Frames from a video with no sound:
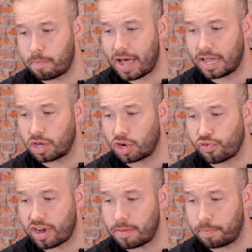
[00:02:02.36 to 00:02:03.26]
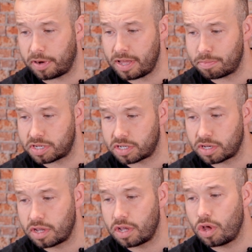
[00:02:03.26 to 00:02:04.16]
minor credit blips
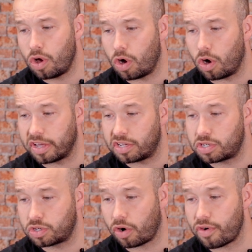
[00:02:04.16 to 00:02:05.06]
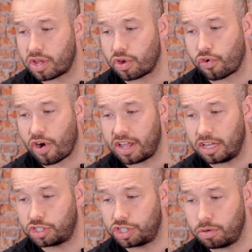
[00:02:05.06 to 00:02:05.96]
or historic credit
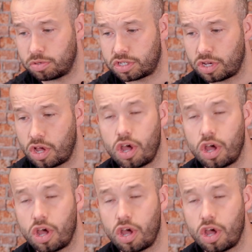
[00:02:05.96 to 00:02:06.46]
issues